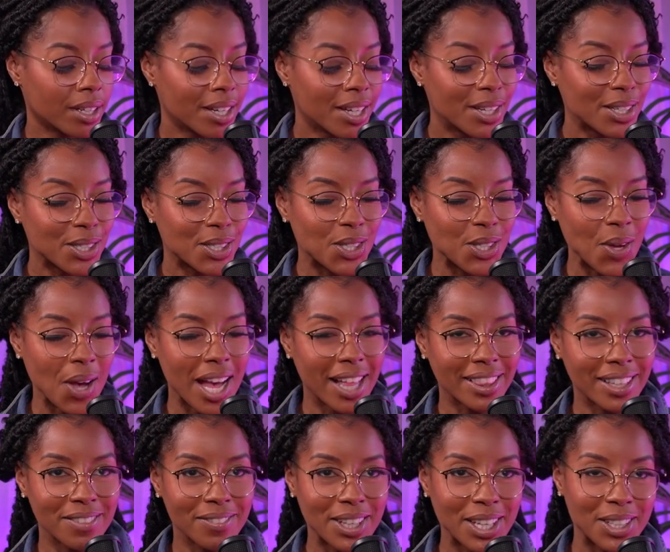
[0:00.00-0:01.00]
So I
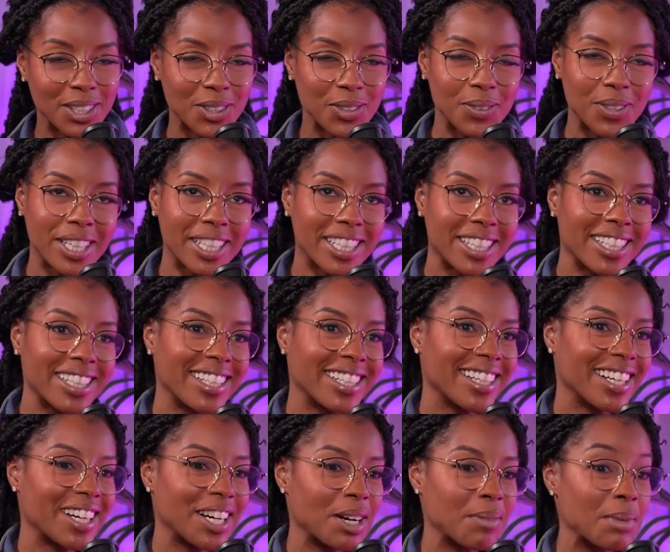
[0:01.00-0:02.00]
love that you could
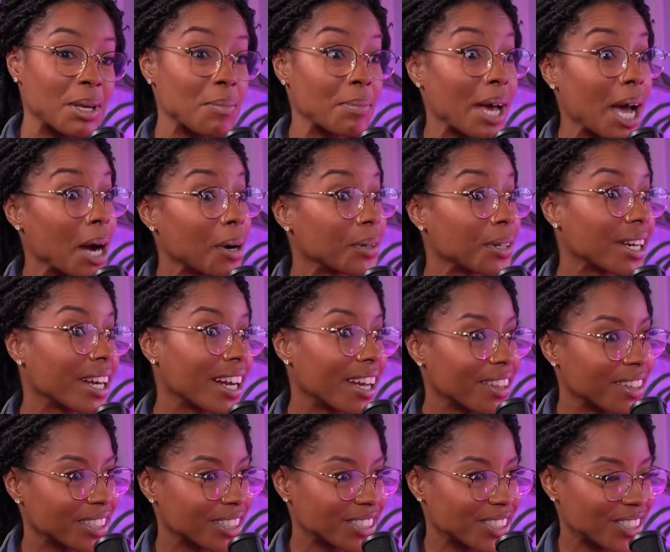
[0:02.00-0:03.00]
empower
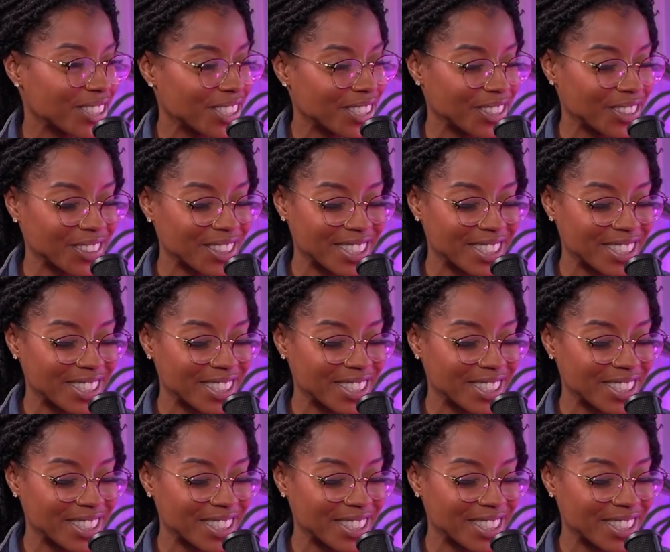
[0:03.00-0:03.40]
others to do the